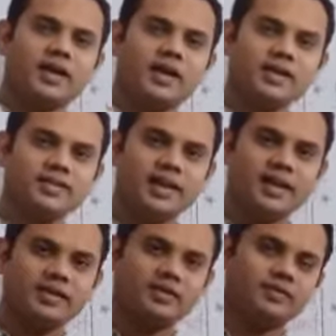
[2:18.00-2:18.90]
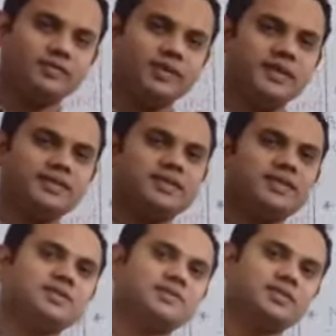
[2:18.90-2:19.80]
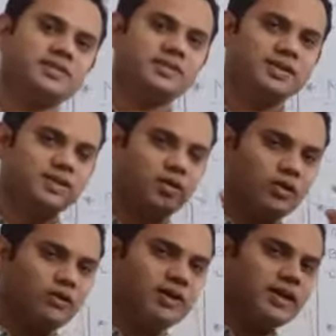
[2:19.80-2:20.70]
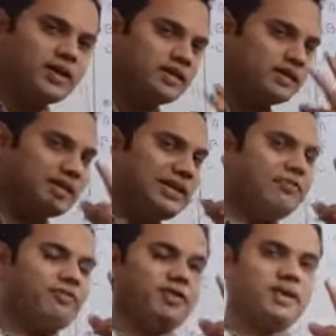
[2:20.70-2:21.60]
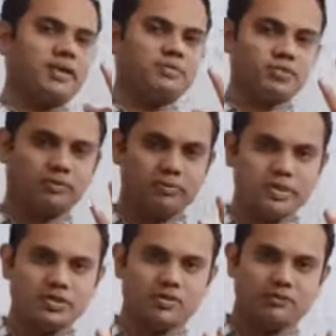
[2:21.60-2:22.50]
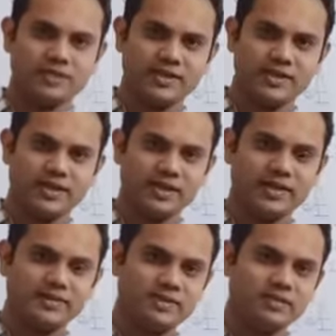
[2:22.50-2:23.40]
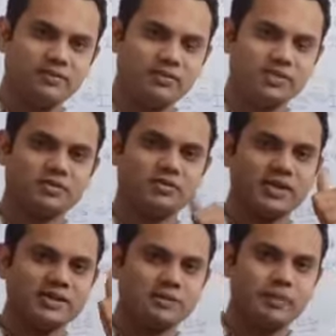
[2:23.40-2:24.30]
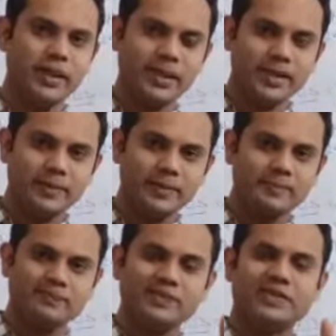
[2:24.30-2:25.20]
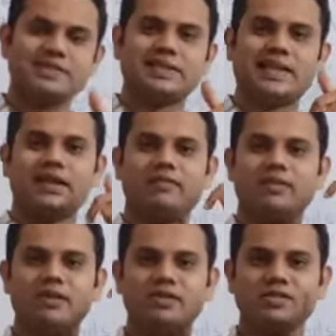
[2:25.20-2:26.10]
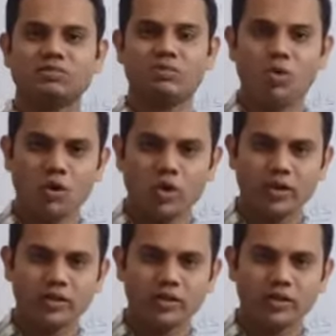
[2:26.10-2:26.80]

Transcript: In that we discussed or we learned three different types of measure of central tendency. First one is mean, second one is mode,